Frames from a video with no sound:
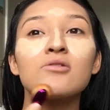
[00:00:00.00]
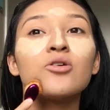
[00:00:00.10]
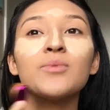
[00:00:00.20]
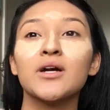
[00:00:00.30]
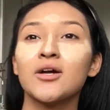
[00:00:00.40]

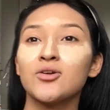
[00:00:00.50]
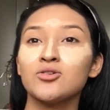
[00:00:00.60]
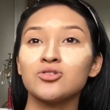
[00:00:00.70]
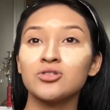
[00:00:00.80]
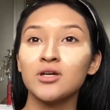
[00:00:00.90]
Oh my god, do
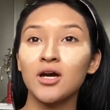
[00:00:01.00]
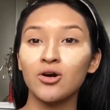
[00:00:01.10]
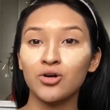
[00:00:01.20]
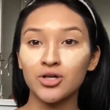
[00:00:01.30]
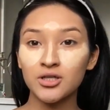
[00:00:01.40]
you see how
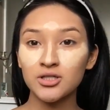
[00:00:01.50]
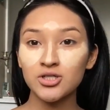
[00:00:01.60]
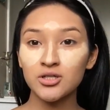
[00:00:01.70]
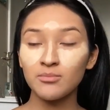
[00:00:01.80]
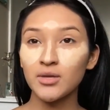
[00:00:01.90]
good this
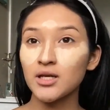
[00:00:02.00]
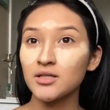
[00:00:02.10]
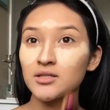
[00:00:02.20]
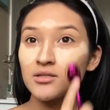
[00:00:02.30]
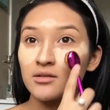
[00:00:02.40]
shit
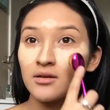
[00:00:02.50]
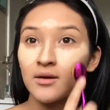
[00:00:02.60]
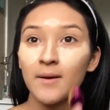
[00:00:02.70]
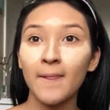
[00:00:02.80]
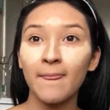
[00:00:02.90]
blends?
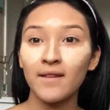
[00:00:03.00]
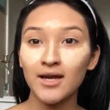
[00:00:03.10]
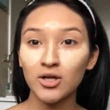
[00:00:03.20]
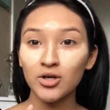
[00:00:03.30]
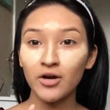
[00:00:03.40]

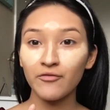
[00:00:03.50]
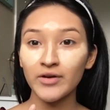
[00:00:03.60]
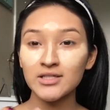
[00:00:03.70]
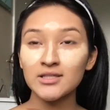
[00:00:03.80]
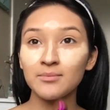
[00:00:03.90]
Like, look how
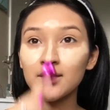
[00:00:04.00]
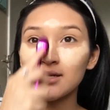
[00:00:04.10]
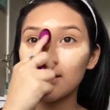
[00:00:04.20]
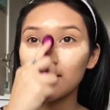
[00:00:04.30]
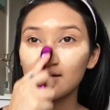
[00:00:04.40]
fast it
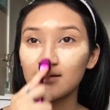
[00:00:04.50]
blended.